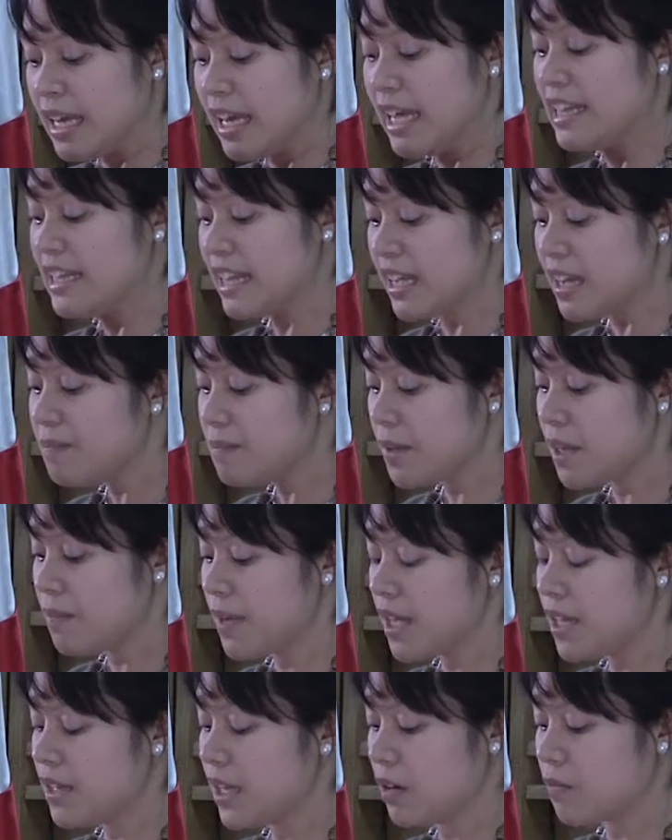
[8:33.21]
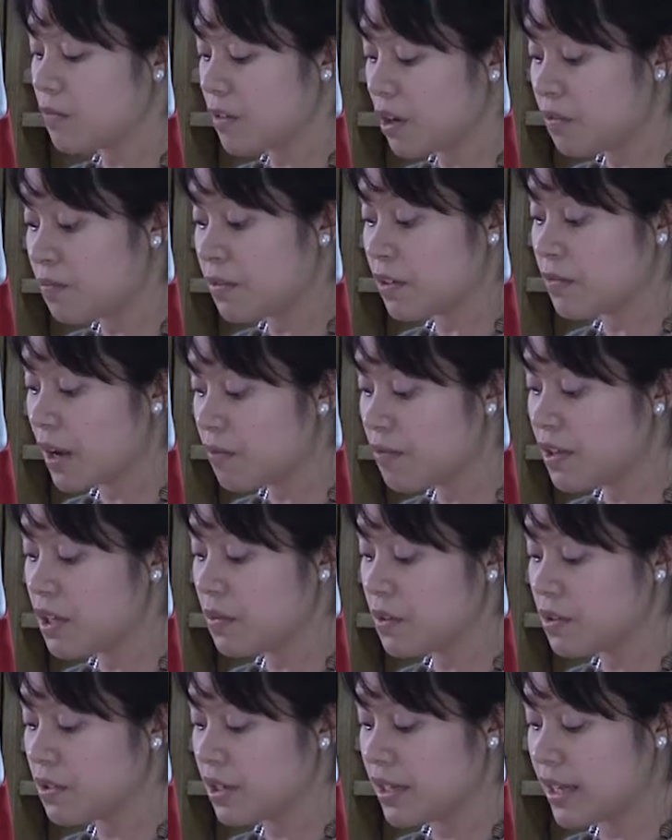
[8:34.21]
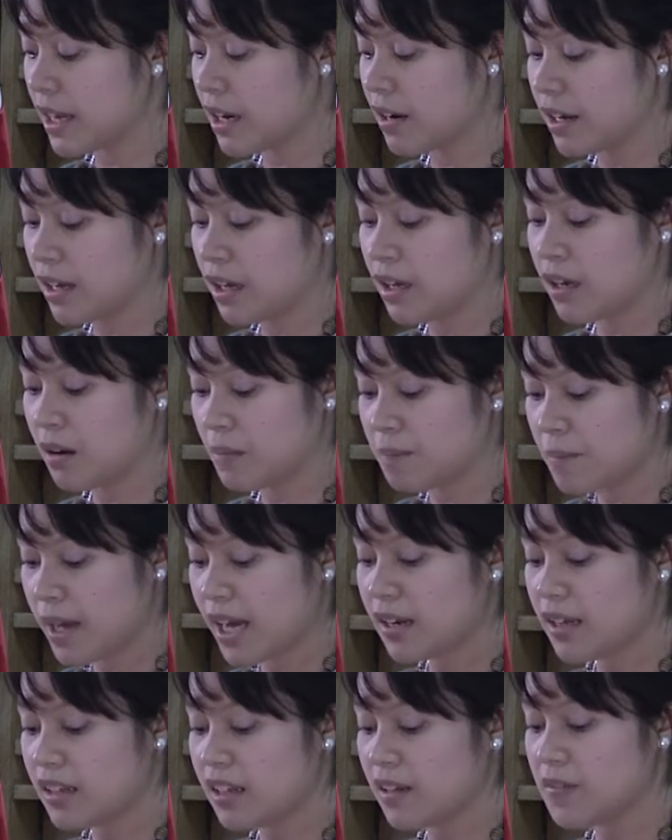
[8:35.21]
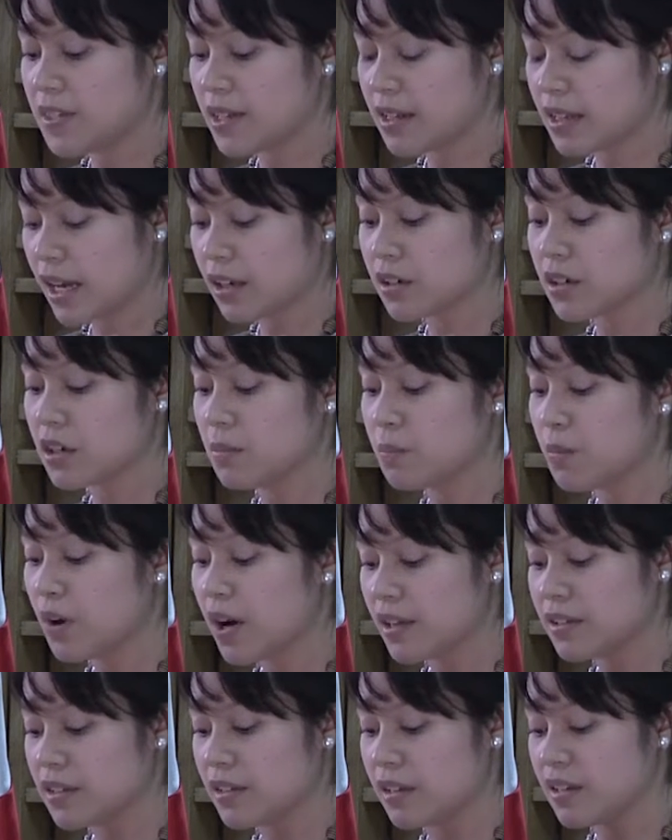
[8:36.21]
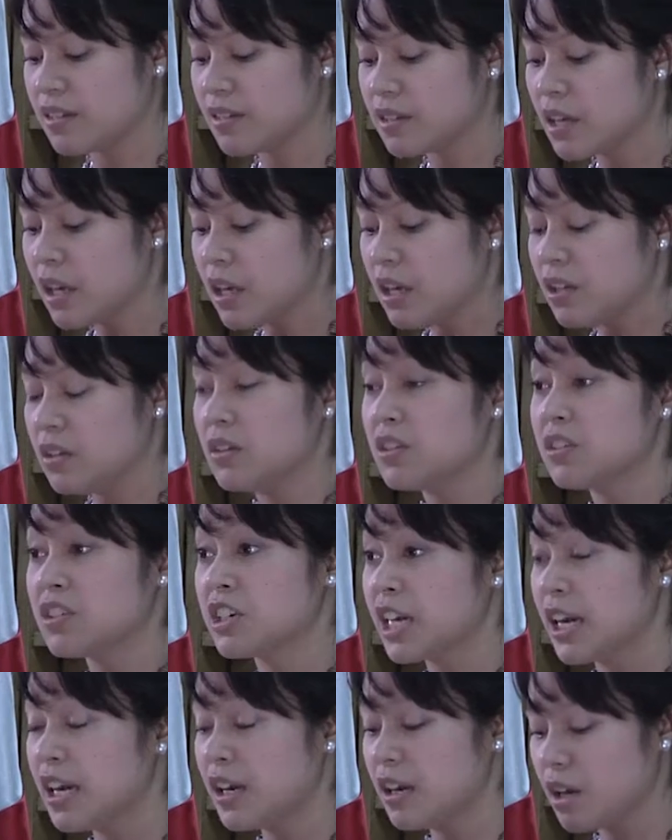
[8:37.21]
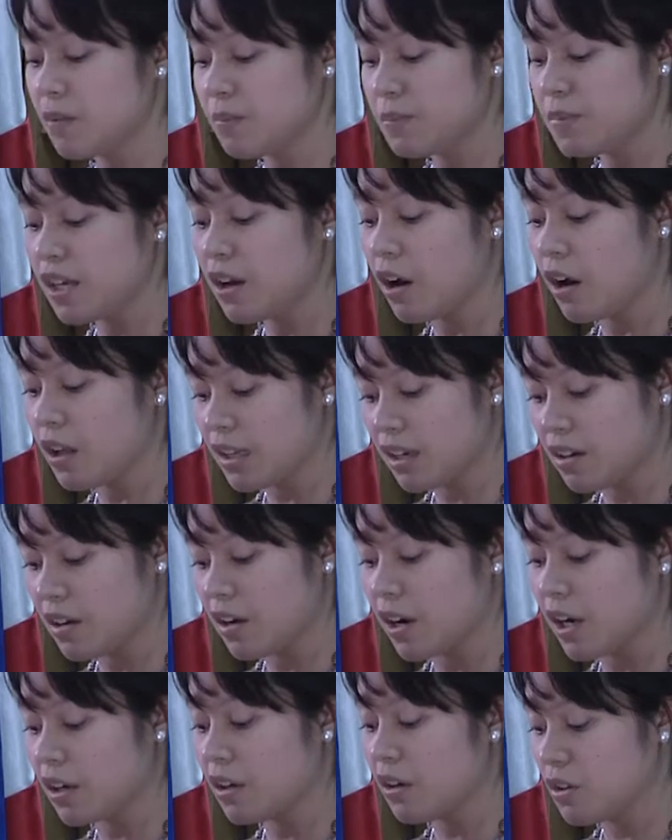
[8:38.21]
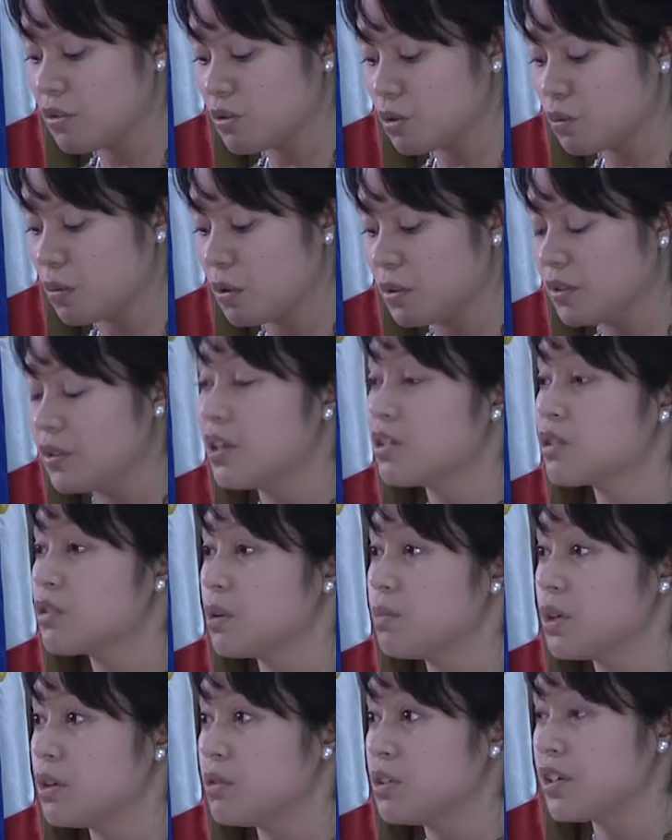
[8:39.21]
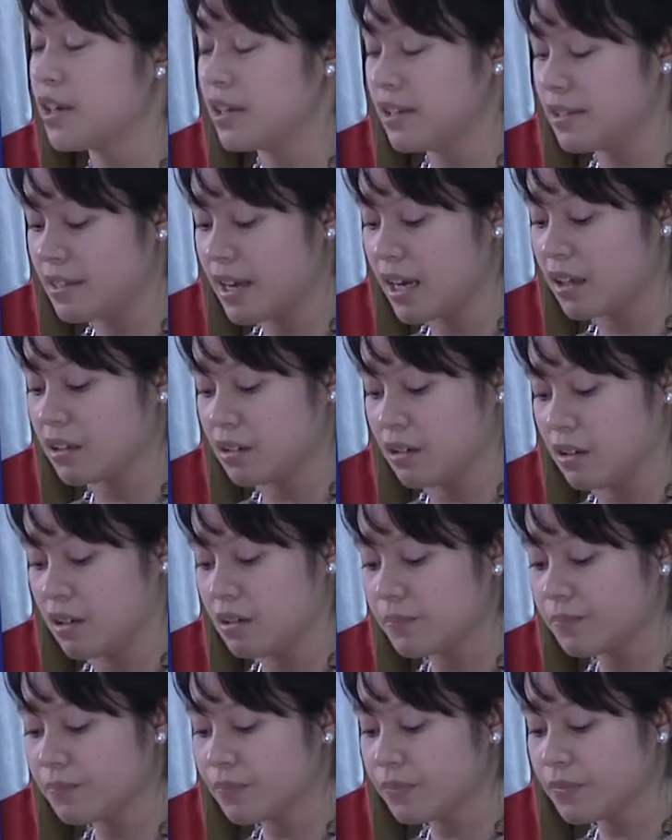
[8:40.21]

and implement a revolutionary competitive selection process to shake up the oligarch-controlled distribution sector.